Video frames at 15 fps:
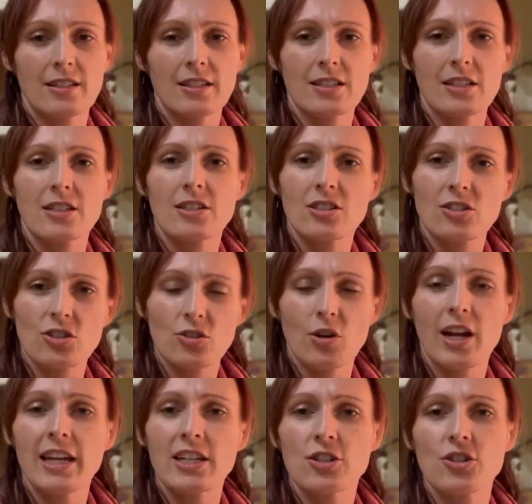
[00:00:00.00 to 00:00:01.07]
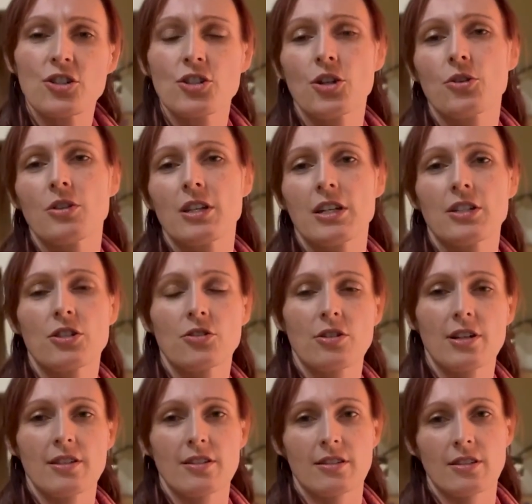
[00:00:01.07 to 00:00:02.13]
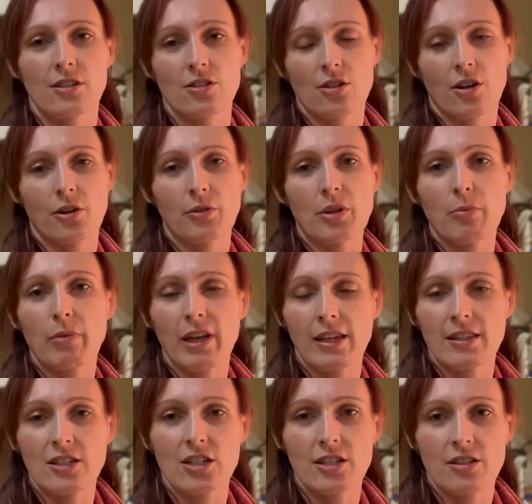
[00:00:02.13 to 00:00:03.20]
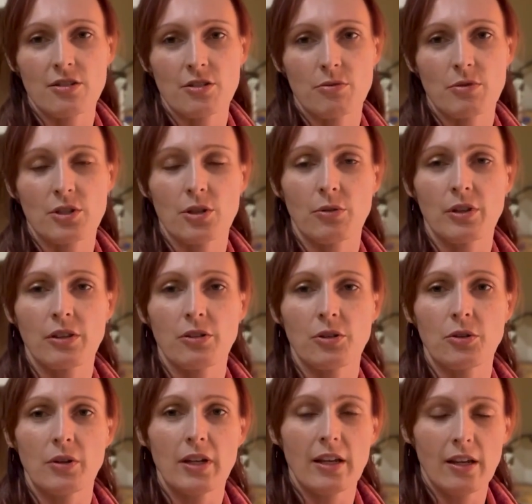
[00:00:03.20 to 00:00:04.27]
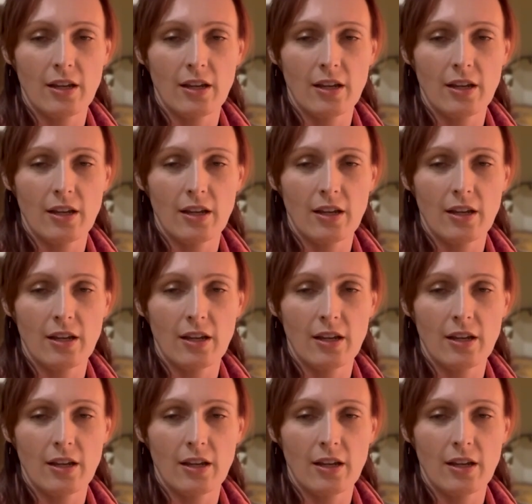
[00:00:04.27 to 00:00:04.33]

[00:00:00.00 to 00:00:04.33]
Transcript: to just try and show the distress and the sorrow and the pain that Jesus was going through